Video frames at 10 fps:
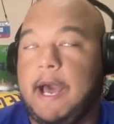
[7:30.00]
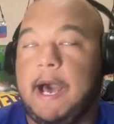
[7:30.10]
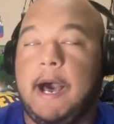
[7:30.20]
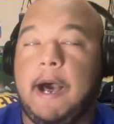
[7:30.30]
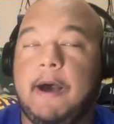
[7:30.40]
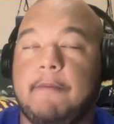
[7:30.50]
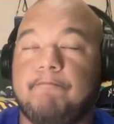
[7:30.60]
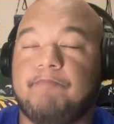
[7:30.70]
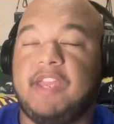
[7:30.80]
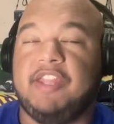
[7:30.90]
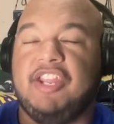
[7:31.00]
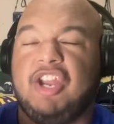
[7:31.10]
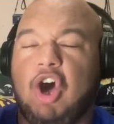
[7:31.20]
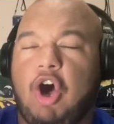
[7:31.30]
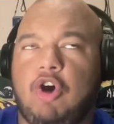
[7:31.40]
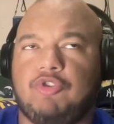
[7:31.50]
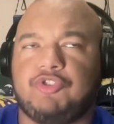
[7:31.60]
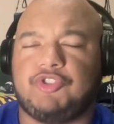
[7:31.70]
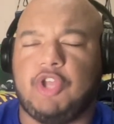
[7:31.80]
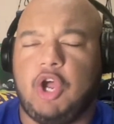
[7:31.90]
And then
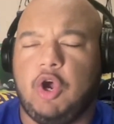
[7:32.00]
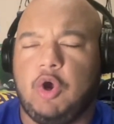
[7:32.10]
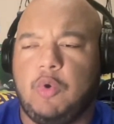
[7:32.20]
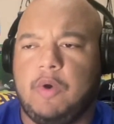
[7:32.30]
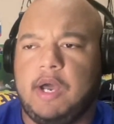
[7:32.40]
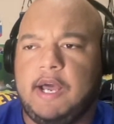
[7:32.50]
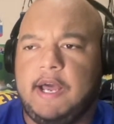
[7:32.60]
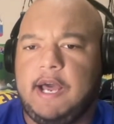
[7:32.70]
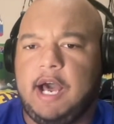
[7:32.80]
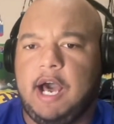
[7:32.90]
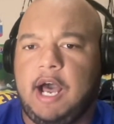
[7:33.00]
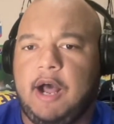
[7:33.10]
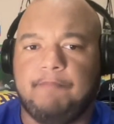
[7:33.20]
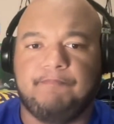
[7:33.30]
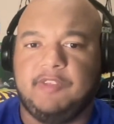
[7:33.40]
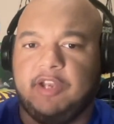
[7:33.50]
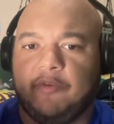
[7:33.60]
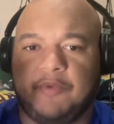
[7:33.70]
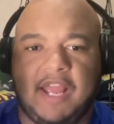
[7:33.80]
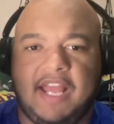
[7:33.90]
also,
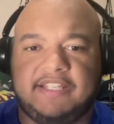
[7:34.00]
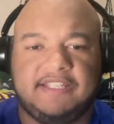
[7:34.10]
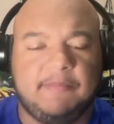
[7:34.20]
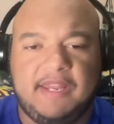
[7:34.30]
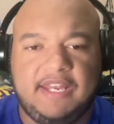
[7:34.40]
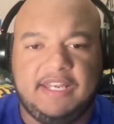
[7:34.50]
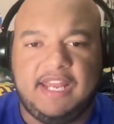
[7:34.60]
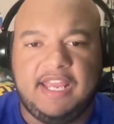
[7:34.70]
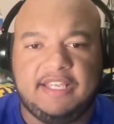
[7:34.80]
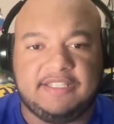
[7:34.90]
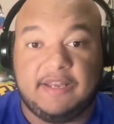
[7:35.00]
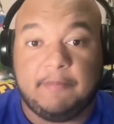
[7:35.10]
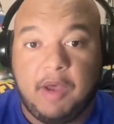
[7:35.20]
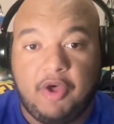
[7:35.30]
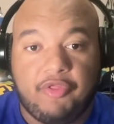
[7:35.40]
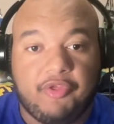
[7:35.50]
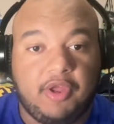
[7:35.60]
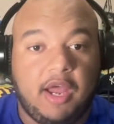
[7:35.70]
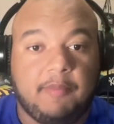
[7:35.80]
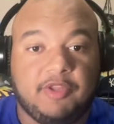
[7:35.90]
we got SC Media Days in a month.
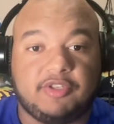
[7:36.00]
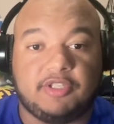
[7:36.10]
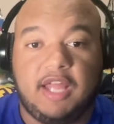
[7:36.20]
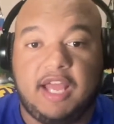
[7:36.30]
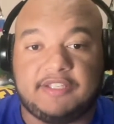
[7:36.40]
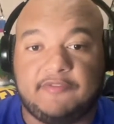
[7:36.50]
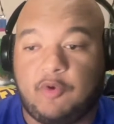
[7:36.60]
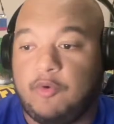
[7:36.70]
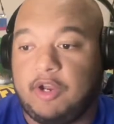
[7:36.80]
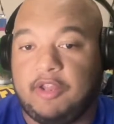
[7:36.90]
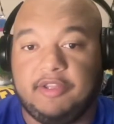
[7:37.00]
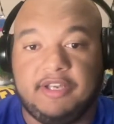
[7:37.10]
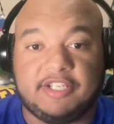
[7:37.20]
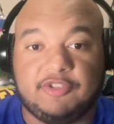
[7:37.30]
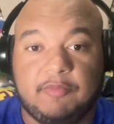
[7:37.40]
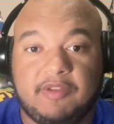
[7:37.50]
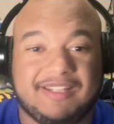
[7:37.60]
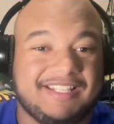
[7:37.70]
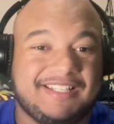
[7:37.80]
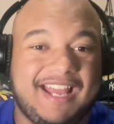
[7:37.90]
There's a lot of stuff going on in the next
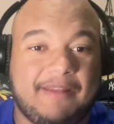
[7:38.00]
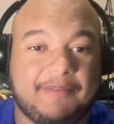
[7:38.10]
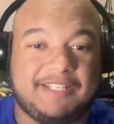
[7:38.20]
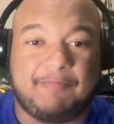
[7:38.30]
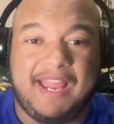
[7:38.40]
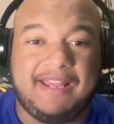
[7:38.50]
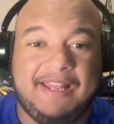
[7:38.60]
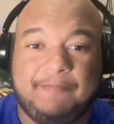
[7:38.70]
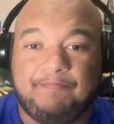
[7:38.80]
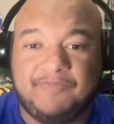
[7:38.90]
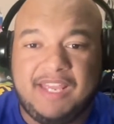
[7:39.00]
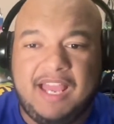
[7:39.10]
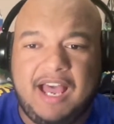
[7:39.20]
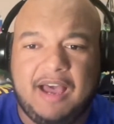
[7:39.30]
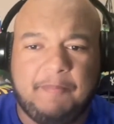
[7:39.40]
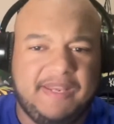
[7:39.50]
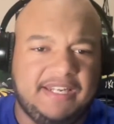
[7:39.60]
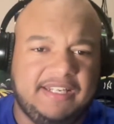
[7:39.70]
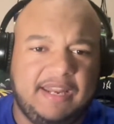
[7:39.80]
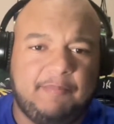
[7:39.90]
month, despite it
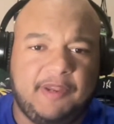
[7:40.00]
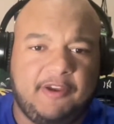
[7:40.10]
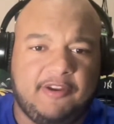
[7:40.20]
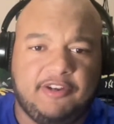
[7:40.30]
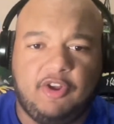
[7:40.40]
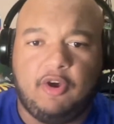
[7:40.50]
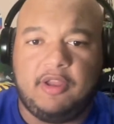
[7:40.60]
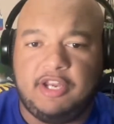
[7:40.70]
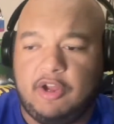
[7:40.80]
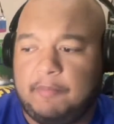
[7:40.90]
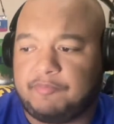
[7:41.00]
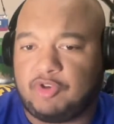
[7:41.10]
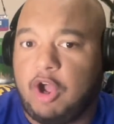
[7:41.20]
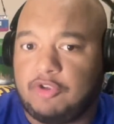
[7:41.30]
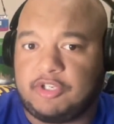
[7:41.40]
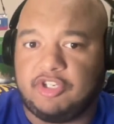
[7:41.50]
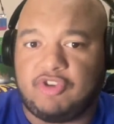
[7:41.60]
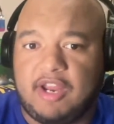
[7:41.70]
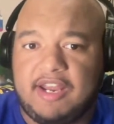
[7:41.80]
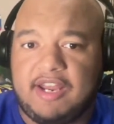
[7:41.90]
being a dead period. And, I'm also going
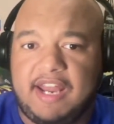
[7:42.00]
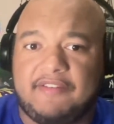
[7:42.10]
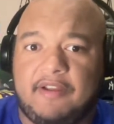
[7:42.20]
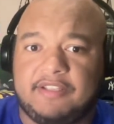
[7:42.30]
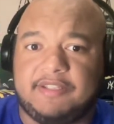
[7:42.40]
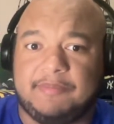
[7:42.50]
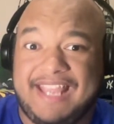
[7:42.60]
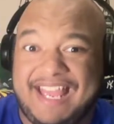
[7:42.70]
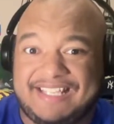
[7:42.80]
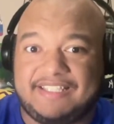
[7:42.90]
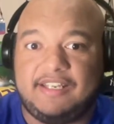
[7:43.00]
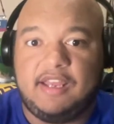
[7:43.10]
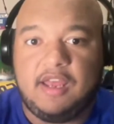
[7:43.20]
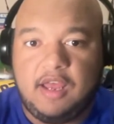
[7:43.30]
to try to have on some guests